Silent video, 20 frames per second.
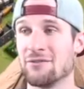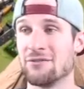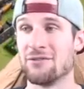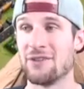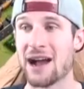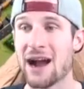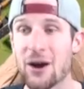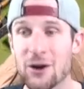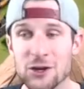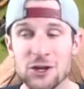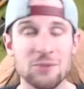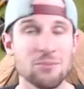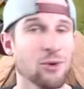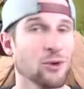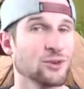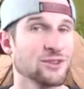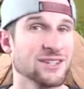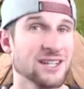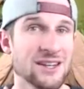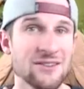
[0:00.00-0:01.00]

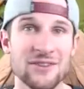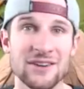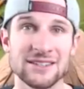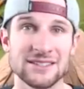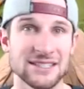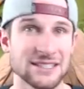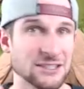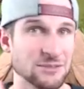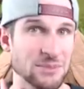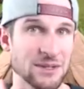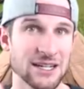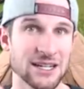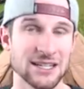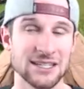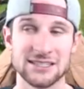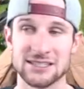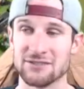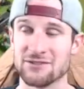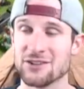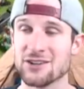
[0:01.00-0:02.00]
valuable defenses
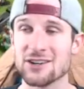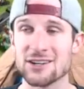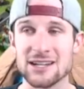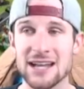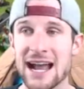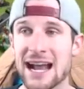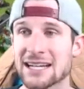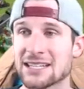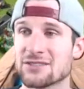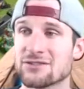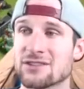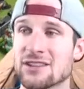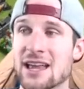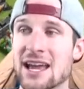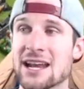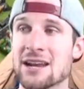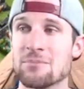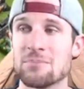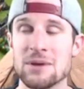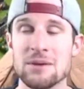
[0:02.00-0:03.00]
because if you're in an active
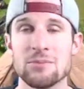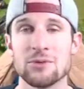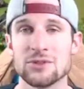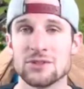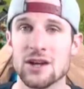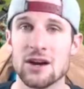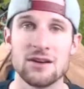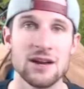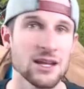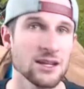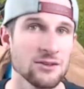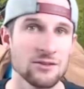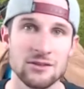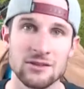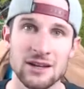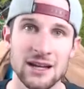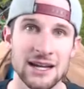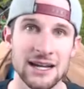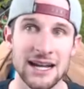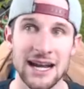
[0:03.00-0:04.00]
clan and people donate you
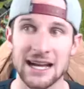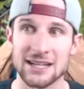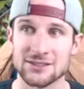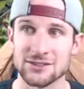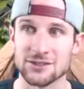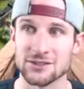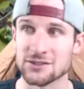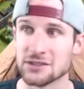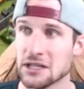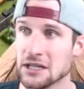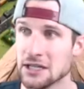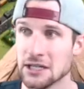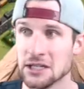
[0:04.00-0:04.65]
clan castles,